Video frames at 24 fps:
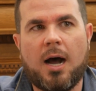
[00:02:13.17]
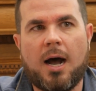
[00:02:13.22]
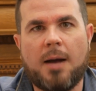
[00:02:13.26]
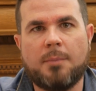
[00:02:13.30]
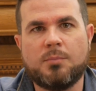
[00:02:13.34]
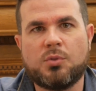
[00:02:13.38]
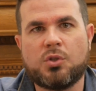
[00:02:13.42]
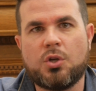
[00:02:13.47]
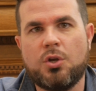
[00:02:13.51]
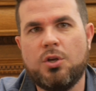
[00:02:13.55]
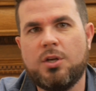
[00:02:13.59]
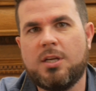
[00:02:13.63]

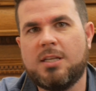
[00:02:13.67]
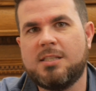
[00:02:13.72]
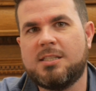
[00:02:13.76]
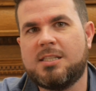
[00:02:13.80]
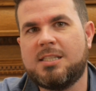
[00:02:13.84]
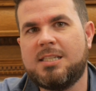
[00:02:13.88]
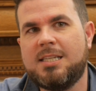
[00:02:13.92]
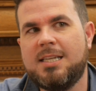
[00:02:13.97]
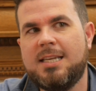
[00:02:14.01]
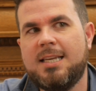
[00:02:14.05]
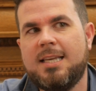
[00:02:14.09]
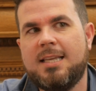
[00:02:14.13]
So you can
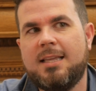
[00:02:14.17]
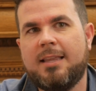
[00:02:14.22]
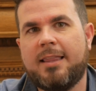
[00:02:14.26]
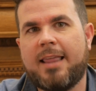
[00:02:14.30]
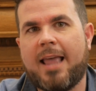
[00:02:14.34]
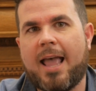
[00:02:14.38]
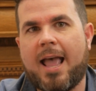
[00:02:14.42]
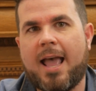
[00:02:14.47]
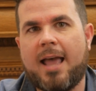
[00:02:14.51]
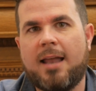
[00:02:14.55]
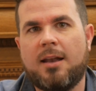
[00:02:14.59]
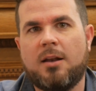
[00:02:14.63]
see
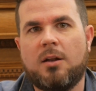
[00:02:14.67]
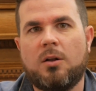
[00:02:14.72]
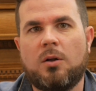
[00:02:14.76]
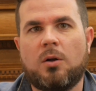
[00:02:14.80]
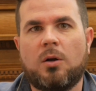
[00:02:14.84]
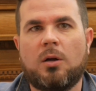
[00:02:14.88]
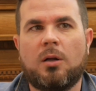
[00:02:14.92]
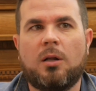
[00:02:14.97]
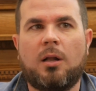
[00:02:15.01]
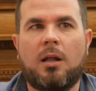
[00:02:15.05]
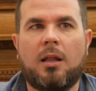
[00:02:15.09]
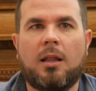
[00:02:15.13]
that
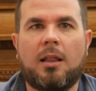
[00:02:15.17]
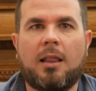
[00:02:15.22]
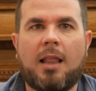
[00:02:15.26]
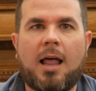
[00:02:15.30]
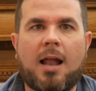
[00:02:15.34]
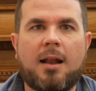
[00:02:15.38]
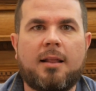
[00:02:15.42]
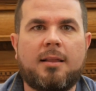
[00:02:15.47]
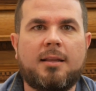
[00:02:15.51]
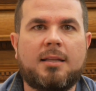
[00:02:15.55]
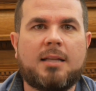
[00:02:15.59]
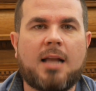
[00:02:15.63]
a
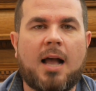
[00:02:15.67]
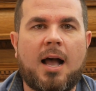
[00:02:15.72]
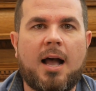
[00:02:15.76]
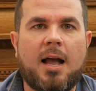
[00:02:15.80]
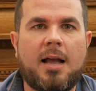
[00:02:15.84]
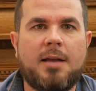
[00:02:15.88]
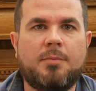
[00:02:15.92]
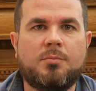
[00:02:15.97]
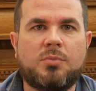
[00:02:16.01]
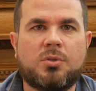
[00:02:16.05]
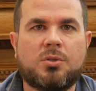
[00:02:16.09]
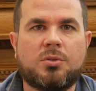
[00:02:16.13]
lot of the
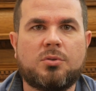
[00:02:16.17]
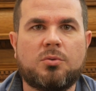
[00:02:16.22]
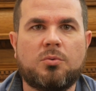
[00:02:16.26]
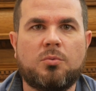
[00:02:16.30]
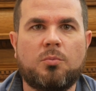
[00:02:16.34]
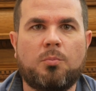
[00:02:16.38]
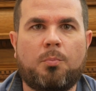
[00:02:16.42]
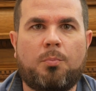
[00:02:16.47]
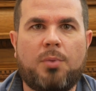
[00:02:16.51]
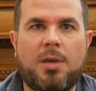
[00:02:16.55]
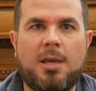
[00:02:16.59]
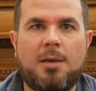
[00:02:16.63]
times
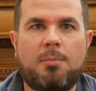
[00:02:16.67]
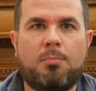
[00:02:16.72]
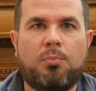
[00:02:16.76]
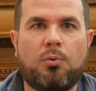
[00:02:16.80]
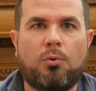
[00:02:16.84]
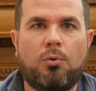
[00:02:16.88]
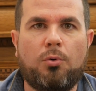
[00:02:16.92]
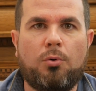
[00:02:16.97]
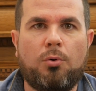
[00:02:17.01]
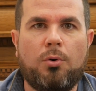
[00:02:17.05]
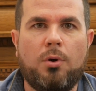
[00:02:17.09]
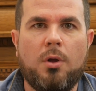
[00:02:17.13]

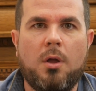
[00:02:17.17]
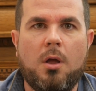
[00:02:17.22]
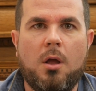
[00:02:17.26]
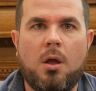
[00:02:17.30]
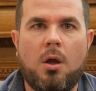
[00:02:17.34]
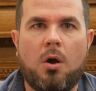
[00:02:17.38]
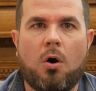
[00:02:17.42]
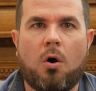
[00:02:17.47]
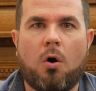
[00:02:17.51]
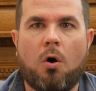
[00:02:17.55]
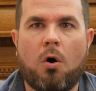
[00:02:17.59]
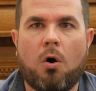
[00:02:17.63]
people
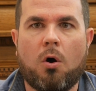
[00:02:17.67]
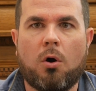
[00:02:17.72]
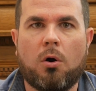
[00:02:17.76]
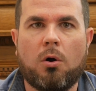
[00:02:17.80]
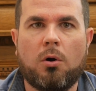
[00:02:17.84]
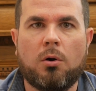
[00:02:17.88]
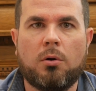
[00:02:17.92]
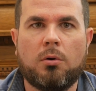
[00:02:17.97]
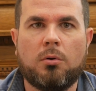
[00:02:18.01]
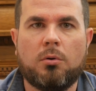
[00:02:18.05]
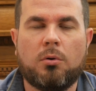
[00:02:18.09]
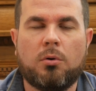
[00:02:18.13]

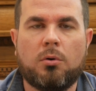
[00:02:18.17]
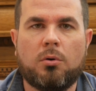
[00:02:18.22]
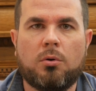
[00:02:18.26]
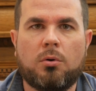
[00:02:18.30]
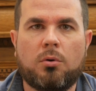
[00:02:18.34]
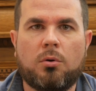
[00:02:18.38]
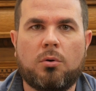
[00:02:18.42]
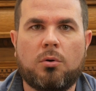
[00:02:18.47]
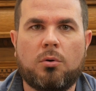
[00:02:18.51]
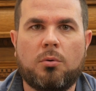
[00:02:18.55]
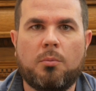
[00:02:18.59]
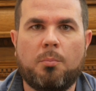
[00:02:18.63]
are
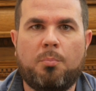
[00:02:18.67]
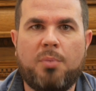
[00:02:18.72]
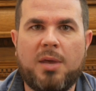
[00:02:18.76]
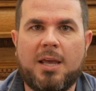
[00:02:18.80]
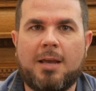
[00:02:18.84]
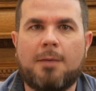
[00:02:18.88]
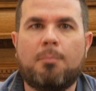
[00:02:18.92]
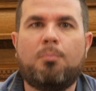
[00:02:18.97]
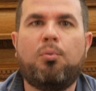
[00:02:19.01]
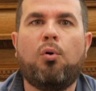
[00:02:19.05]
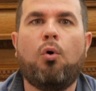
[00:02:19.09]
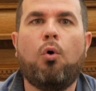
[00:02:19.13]

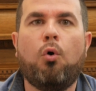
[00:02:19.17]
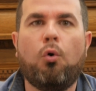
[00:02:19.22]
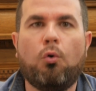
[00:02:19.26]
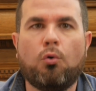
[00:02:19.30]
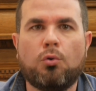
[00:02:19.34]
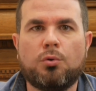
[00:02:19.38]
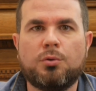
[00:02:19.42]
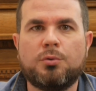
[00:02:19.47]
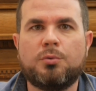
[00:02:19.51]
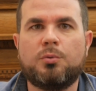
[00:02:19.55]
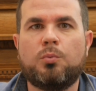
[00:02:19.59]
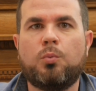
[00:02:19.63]
being
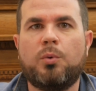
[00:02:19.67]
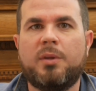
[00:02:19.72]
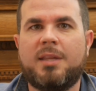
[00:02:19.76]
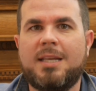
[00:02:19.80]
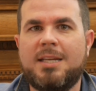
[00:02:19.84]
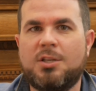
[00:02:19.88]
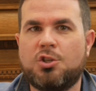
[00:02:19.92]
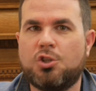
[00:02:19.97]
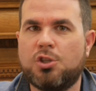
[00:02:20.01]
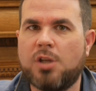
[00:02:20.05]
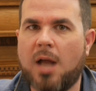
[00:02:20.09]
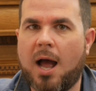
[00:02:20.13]
pulled with
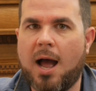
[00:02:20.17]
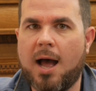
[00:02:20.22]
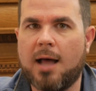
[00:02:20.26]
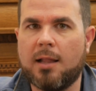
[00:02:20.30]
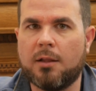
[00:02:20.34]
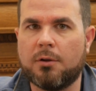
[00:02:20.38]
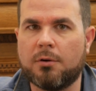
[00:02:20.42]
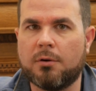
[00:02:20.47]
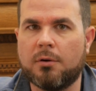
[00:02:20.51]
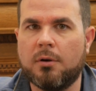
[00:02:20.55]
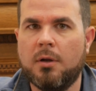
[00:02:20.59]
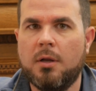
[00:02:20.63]
each
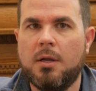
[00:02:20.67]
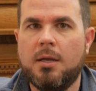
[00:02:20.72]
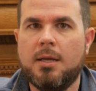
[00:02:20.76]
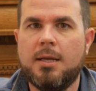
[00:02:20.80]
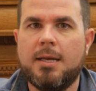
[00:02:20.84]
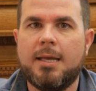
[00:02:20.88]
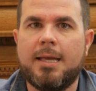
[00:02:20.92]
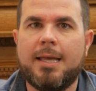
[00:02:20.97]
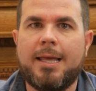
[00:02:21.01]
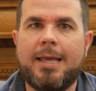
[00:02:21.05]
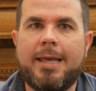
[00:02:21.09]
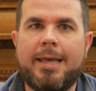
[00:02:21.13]
dollar
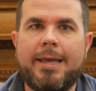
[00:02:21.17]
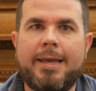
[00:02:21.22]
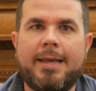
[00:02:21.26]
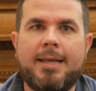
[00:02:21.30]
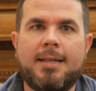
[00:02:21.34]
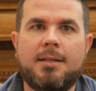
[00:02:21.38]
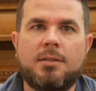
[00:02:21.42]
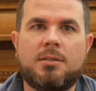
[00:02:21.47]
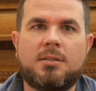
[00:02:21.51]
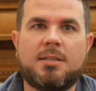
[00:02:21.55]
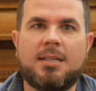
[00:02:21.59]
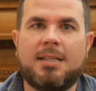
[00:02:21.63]

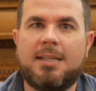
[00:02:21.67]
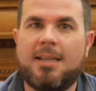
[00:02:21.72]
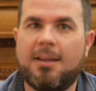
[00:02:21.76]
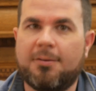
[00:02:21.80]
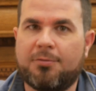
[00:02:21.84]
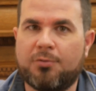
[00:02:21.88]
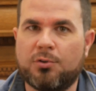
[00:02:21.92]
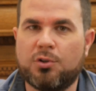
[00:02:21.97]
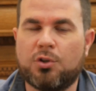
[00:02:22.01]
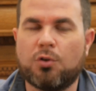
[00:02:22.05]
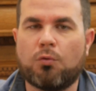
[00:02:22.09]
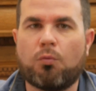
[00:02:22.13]
into
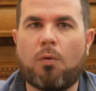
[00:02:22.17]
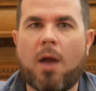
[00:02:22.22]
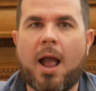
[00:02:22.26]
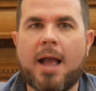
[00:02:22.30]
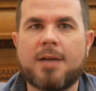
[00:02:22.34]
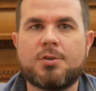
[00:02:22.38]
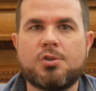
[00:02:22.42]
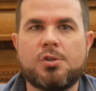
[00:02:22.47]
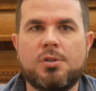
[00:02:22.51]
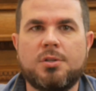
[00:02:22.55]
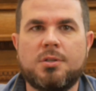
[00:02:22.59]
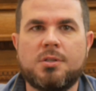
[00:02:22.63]
different
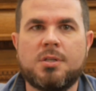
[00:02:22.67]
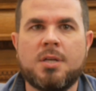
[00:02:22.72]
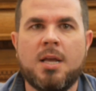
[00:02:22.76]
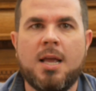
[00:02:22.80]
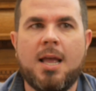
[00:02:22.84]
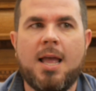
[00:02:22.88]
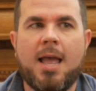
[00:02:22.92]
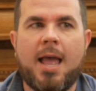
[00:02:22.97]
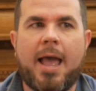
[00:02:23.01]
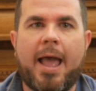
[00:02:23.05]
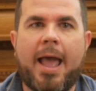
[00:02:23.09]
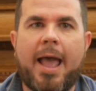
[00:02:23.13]
directions,
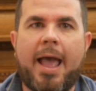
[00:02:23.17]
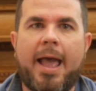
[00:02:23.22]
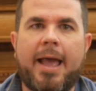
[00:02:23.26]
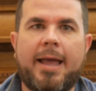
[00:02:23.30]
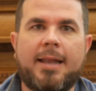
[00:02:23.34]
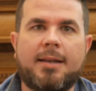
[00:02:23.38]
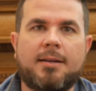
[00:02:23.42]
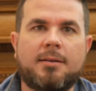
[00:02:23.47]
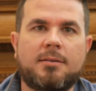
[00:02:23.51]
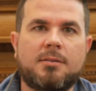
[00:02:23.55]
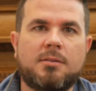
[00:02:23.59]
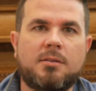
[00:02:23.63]

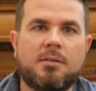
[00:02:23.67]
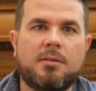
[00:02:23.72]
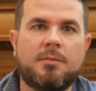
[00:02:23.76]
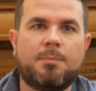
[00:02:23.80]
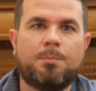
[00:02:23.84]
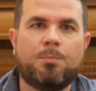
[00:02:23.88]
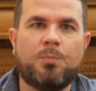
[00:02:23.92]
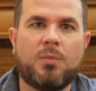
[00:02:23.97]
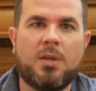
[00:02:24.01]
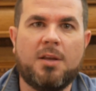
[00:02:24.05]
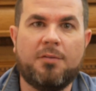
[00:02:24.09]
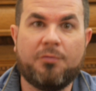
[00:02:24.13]
and
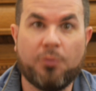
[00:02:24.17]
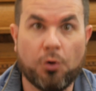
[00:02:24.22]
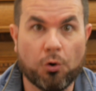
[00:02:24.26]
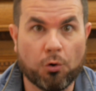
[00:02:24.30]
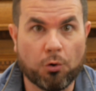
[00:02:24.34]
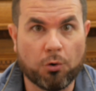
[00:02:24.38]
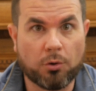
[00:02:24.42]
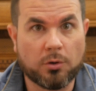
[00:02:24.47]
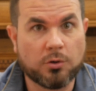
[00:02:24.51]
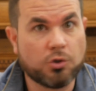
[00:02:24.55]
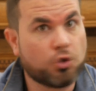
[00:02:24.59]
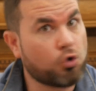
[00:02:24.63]
if
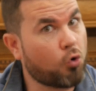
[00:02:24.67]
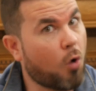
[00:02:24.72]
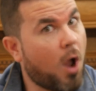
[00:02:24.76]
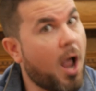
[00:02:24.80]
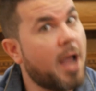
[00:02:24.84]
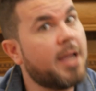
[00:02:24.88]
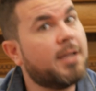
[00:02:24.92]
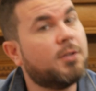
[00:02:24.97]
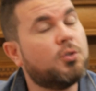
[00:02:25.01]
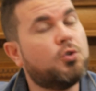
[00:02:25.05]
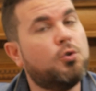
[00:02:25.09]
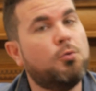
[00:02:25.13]
you're
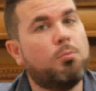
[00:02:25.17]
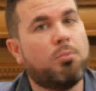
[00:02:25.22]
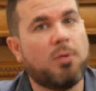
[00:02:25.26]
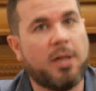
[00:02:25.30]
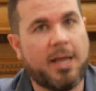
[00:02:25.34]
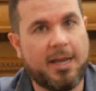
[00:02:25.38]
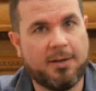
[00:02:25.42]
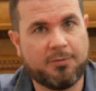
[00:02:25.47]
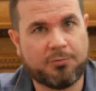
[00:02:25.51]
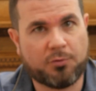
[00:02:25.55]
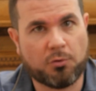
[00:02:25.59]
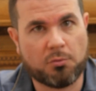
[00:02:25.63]
trying to
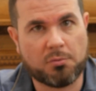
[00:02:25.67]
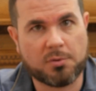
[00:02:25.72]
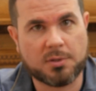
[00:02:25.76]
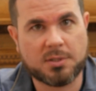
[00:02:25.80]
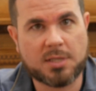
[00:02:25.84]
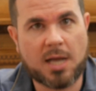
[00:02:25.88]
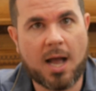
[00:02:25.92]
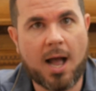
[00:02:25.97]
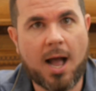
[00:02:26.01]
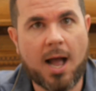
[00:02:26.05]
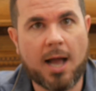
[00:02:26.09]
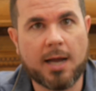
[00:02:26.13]
plan for
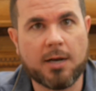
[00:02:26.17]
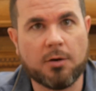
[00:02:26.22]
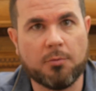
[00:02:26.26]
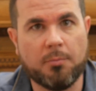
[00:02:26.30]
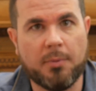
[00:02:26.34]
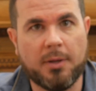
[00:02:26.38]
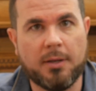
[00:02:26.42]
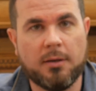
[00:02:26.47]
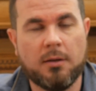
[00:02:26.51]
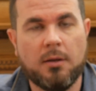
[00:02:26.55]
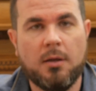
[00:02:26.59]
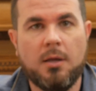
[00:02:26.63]

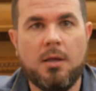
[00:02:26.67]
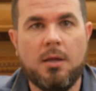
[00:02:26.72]
retirement,